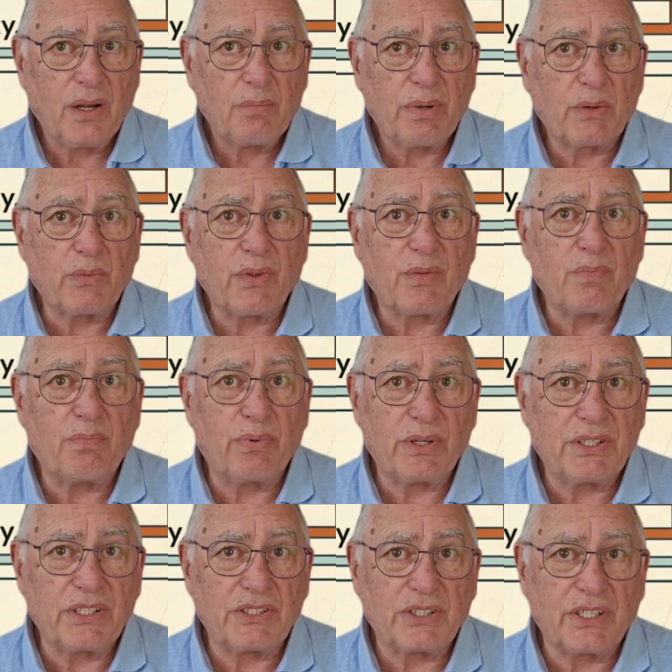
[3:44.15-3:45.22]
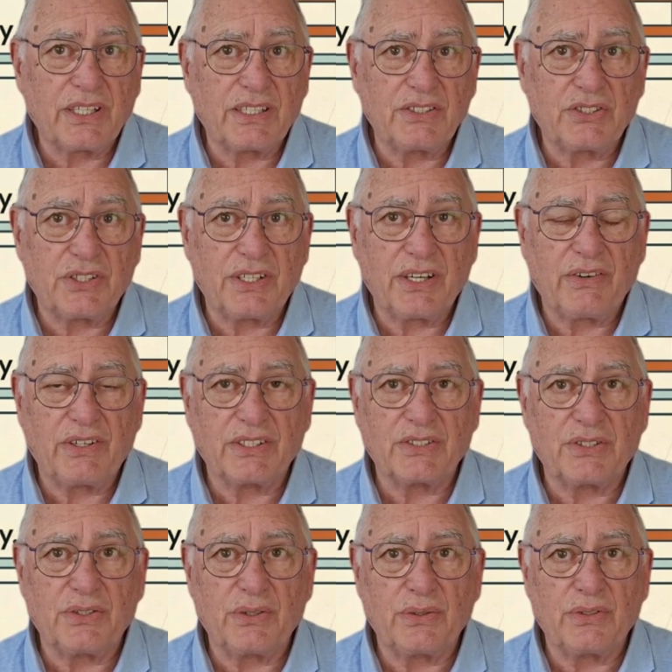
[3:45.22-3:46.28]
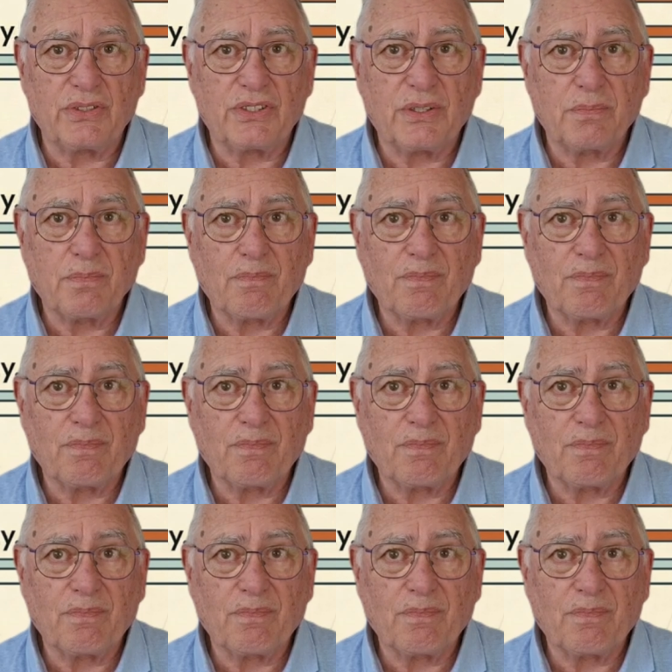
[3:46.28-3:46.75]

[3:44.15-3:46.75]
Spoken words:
but with British engineering students,